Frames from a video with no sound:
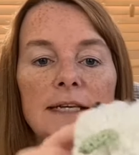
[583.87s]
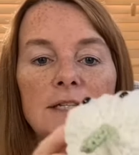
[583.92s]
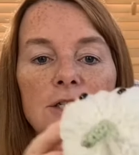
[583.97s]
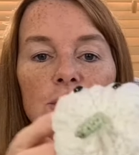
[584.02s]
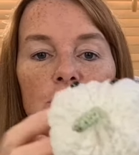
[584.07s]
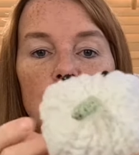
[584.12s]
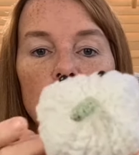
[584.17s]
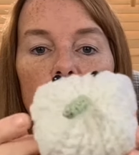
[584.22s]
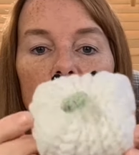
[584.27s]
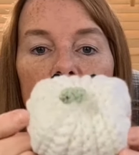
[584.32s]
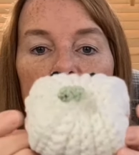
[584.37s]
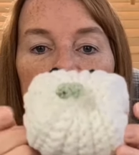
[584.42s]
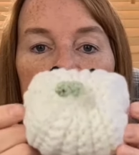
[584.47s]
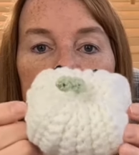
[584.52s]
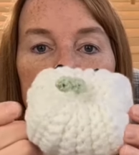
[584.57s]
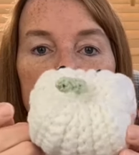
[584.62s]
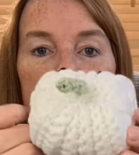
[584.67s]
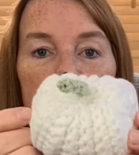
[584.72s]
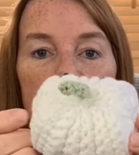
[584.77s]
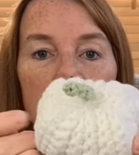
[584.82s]
two ends
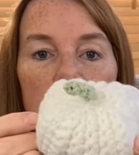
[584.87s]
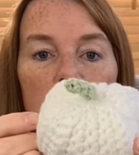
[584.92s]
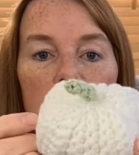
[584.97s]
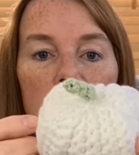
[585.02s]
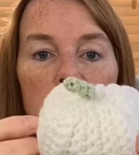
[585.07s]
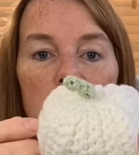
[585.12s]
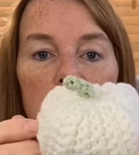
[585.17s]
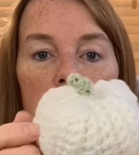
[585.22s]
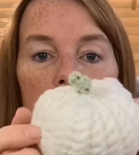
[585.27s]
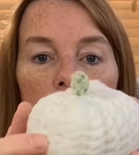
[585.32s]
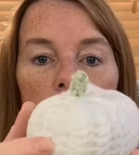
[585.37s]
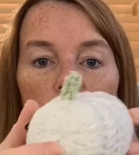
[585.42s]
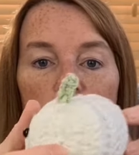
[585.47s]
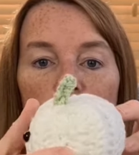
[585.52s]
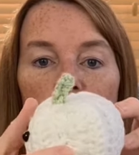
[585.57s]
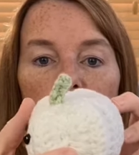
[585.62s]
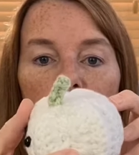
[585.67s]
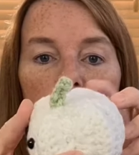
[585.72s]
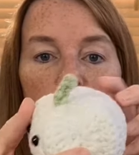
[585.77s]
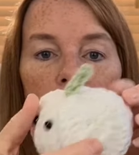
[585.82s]
here
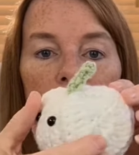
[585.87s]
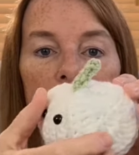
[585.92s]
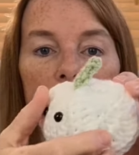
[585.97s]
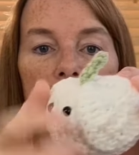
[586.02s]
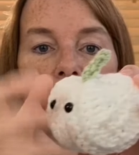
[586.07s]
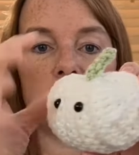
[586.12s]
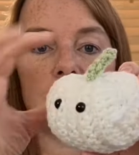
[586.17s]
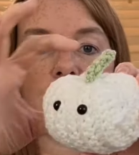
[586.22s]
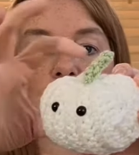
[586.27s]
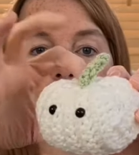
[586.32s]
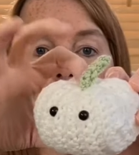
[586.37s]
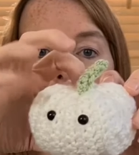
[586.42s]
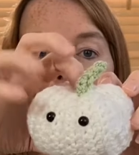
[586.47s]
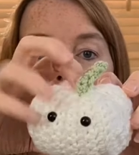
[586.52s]
should be the top